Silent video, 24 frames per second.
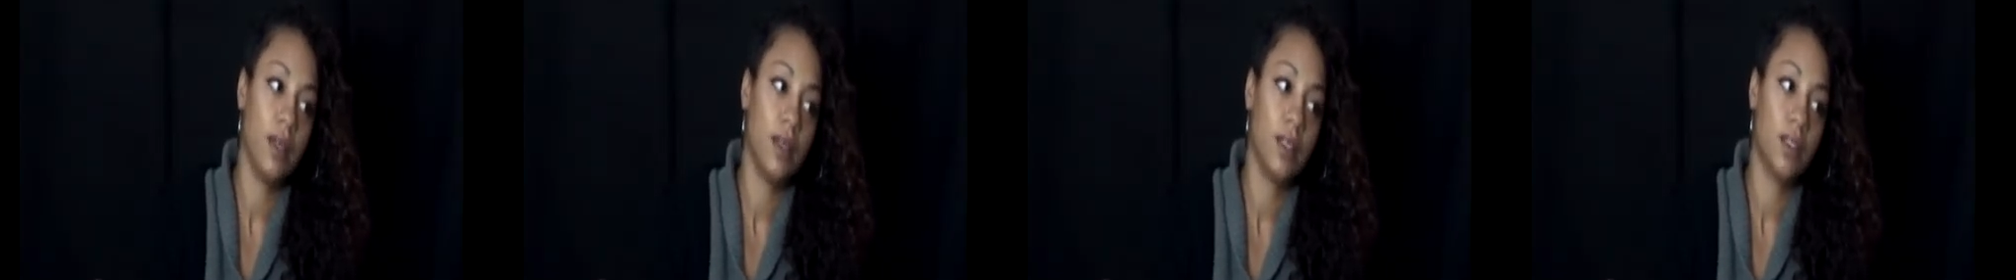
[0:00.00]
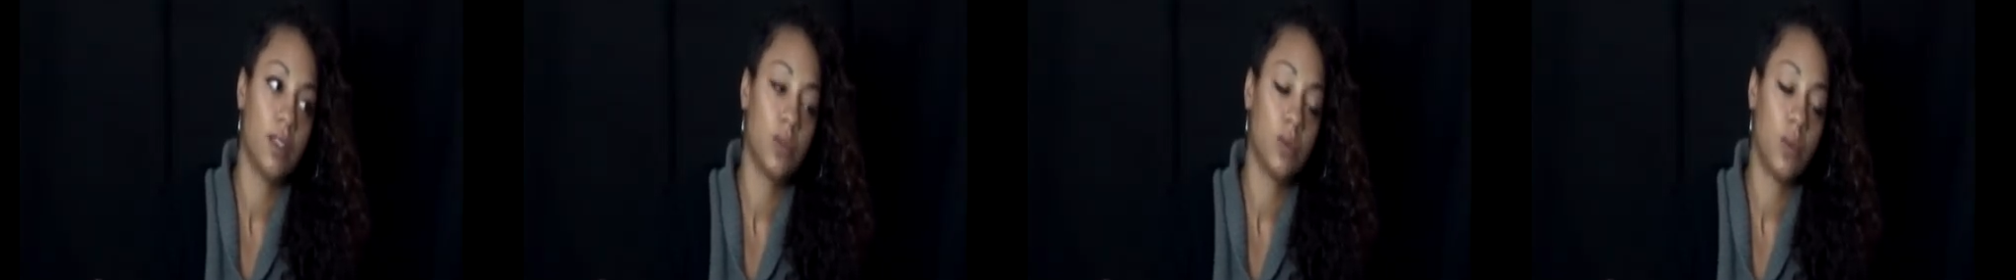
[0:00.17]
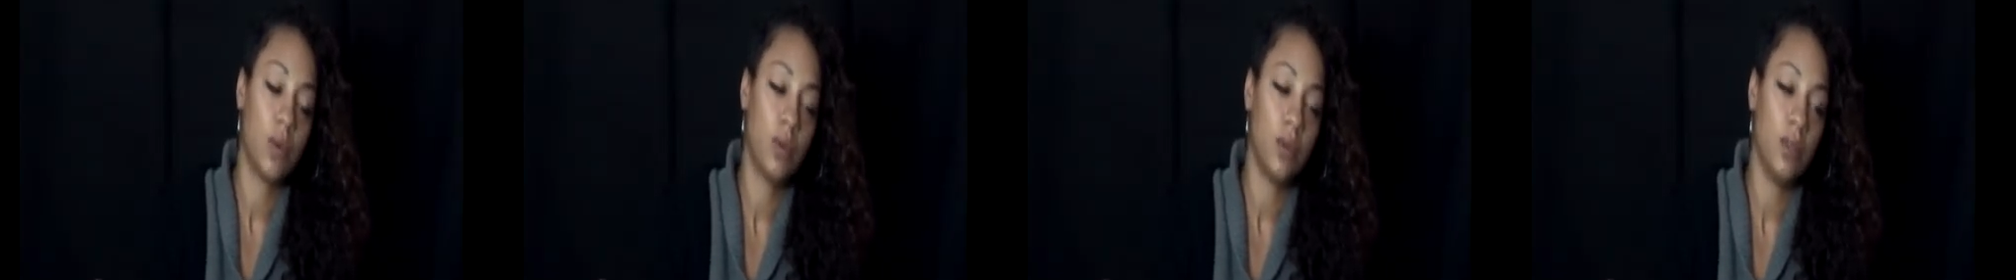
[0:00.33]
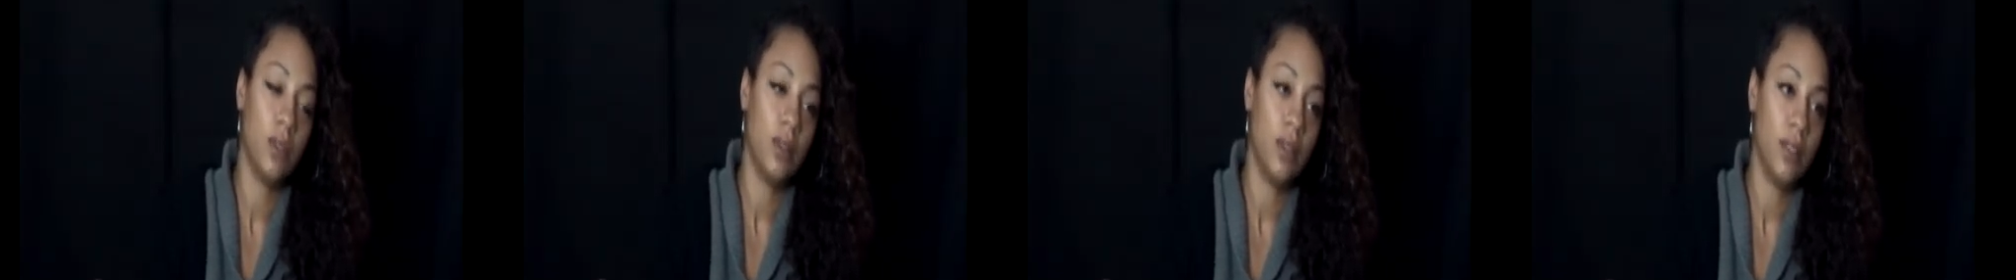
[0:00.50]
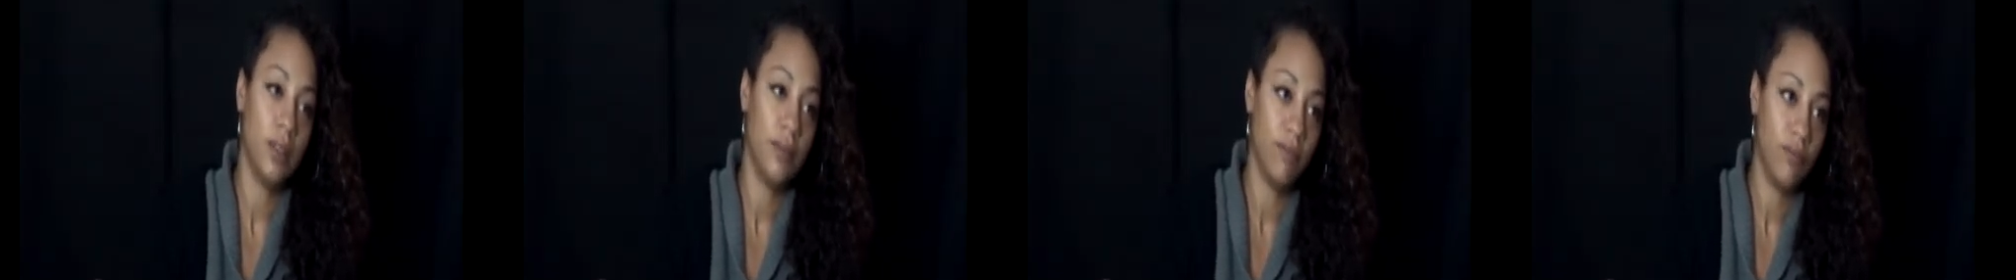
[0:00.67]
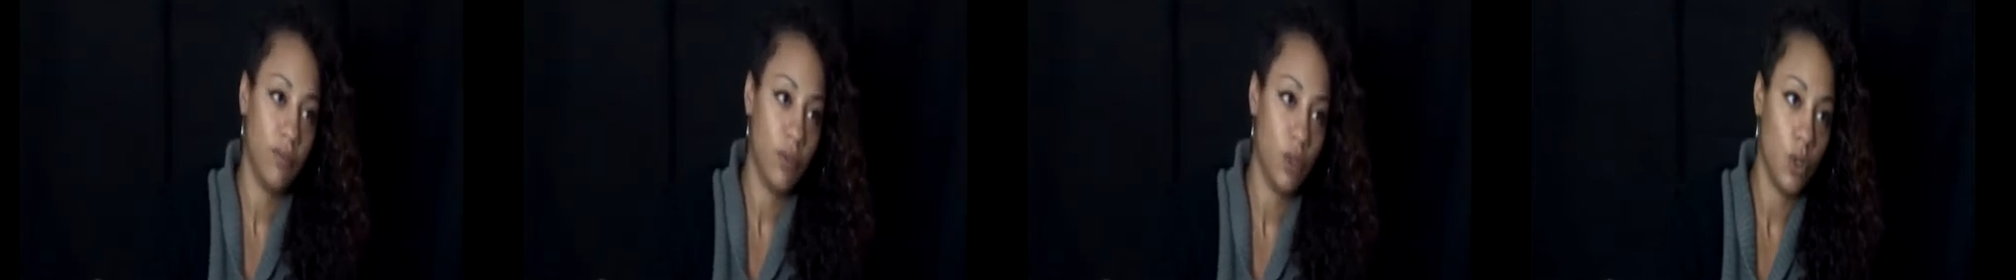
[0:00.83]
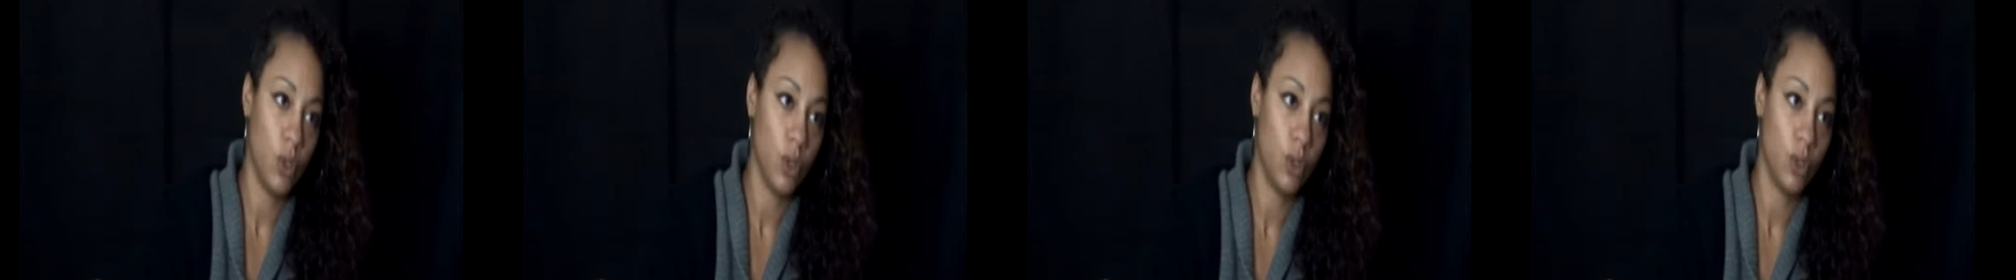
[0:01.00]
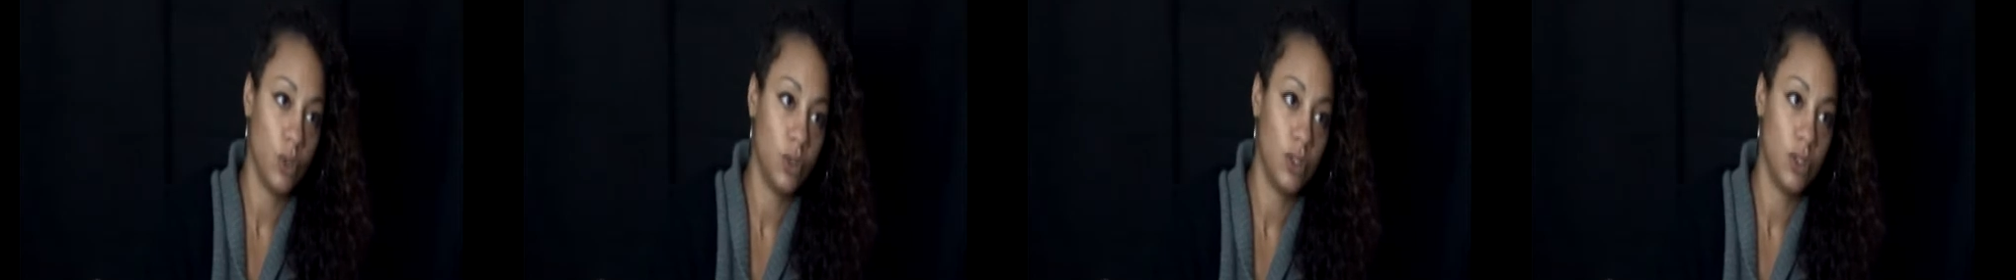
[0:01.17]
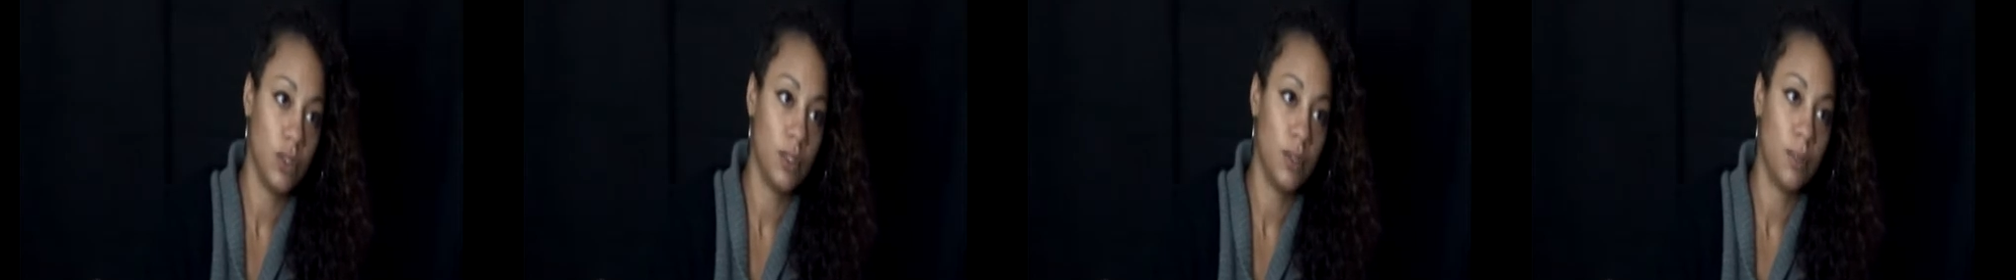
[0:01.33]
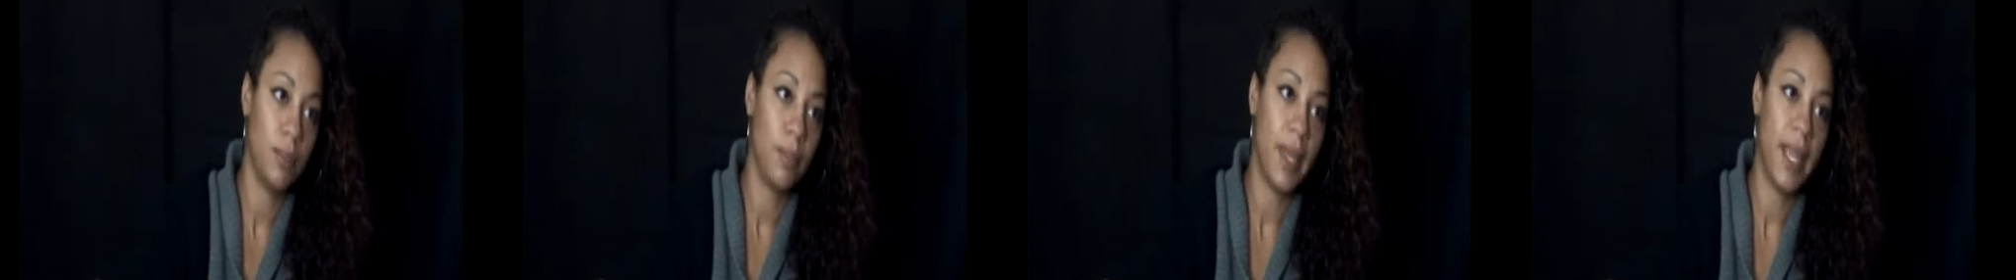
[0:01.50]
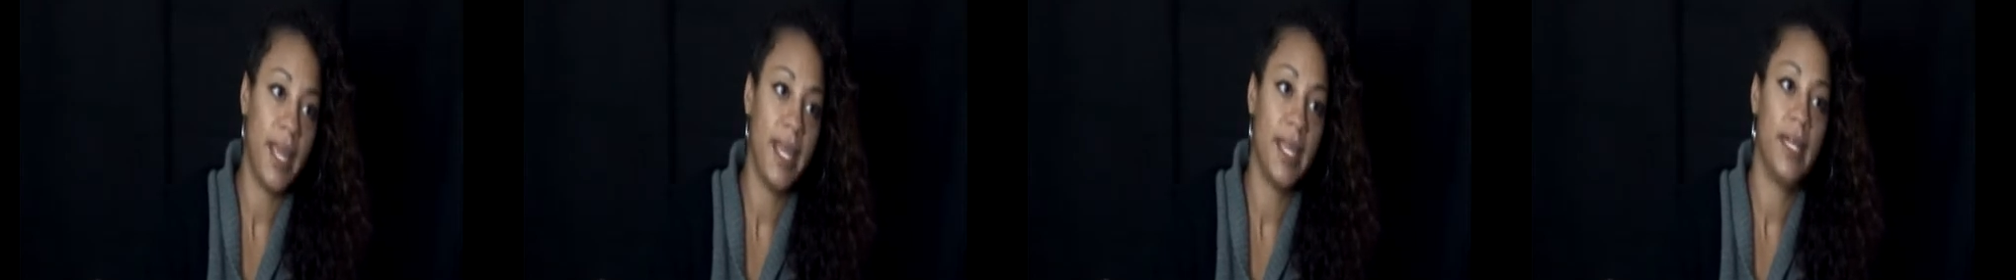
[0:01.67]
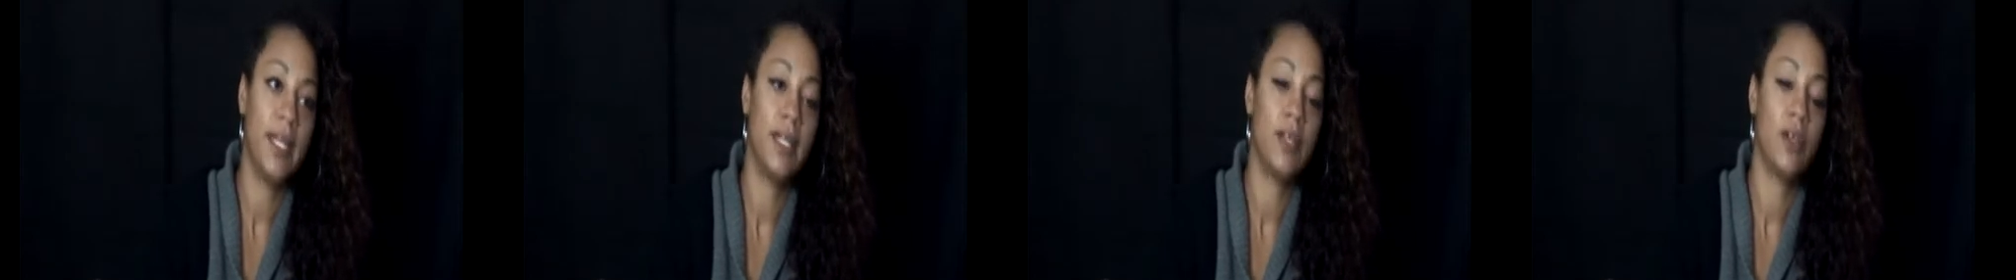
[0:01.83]
swollen lymph nodes,
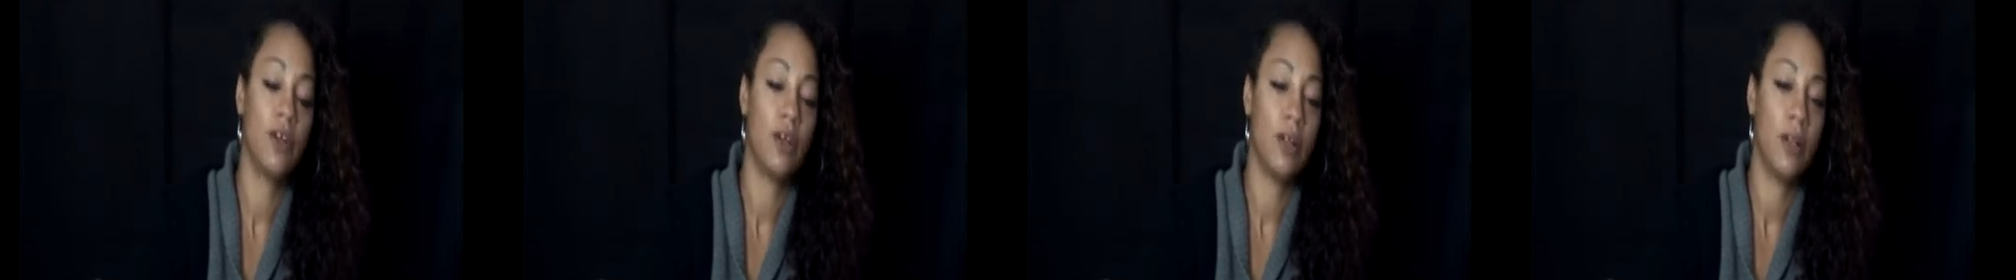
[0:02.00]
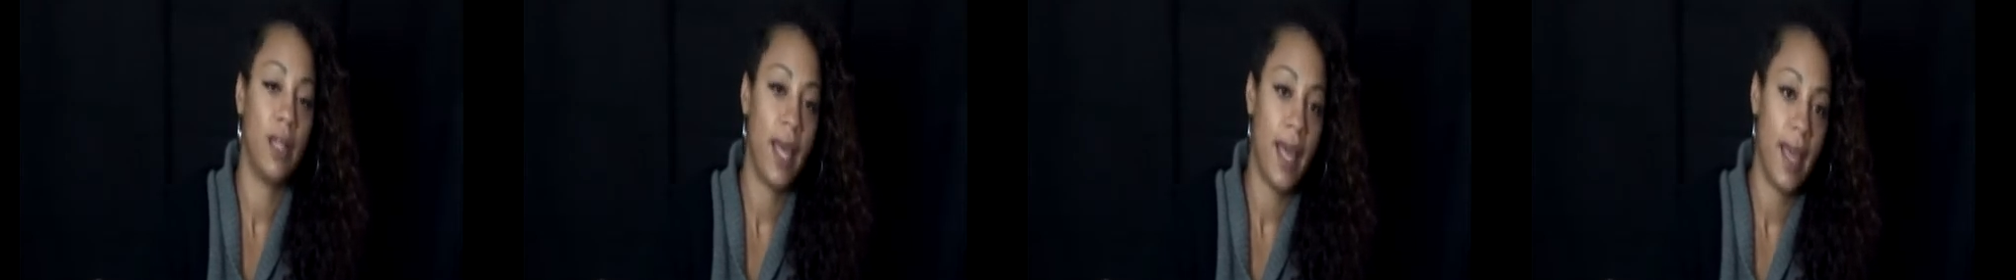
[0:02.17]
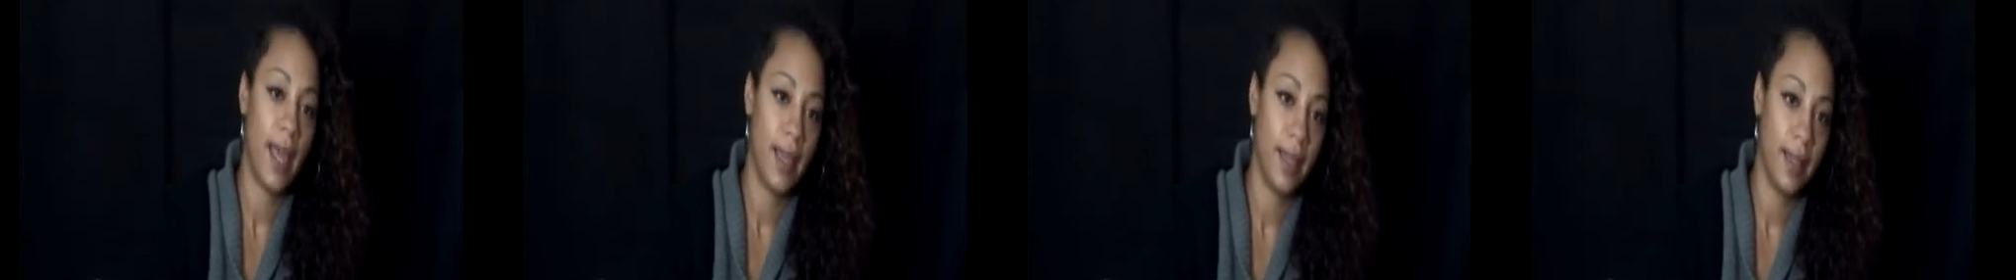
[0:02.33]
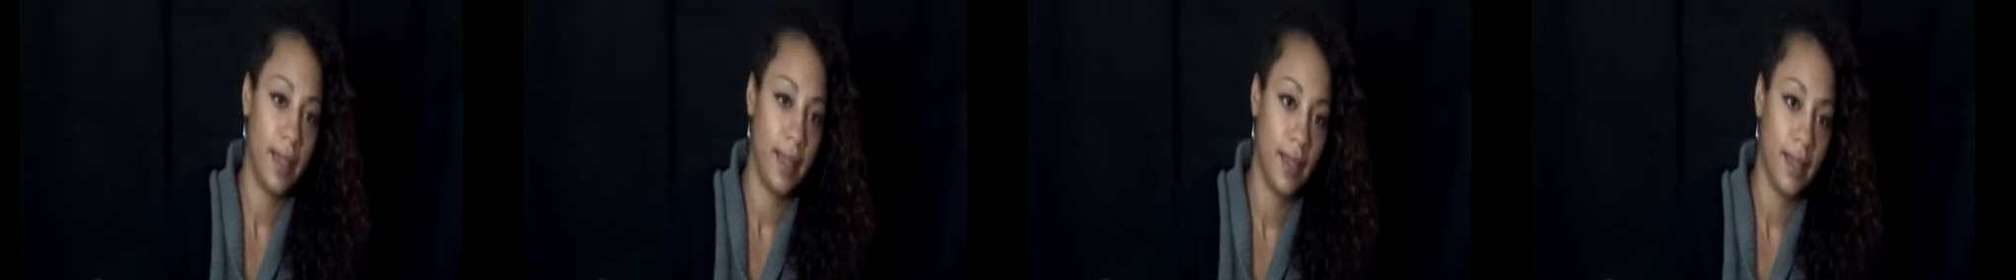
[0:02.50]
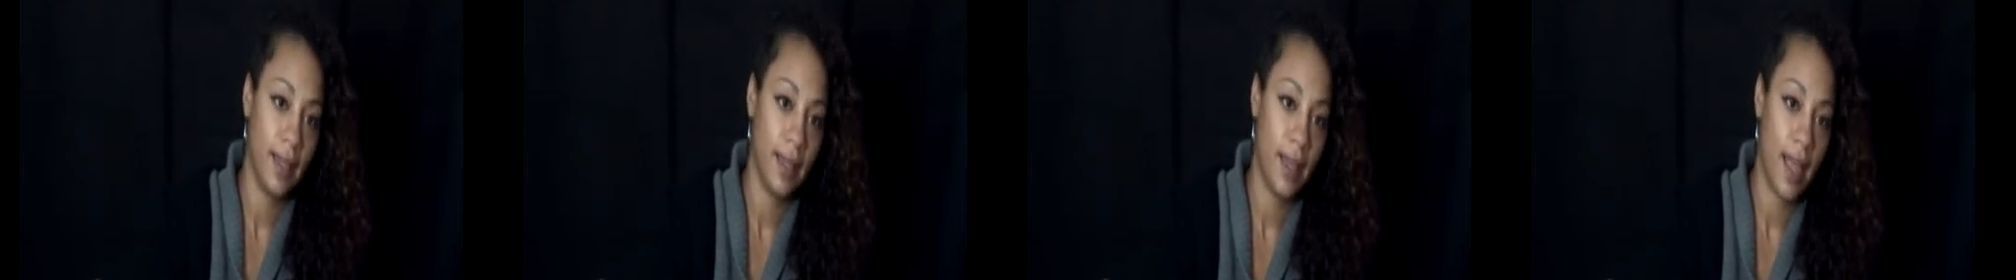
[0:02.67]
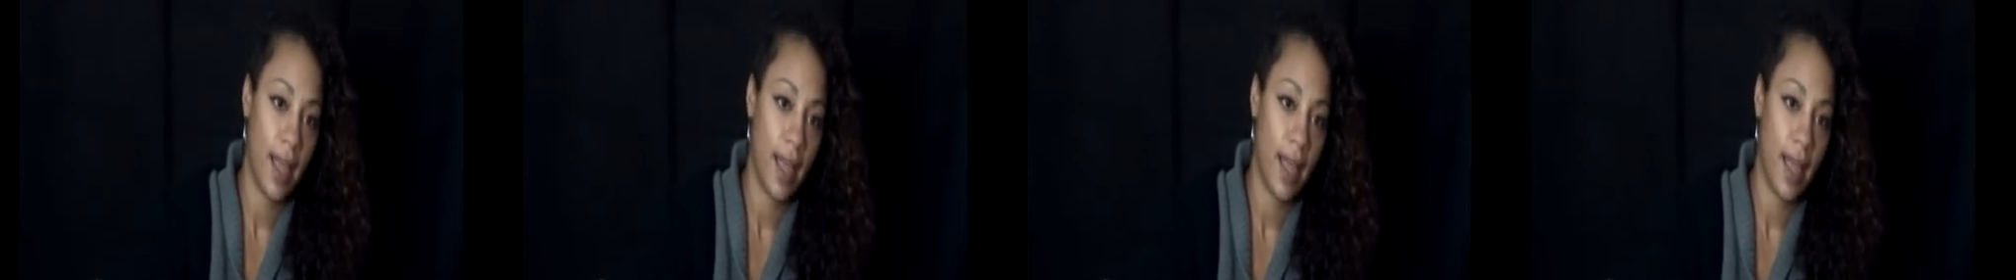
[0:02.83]
pain in her leg,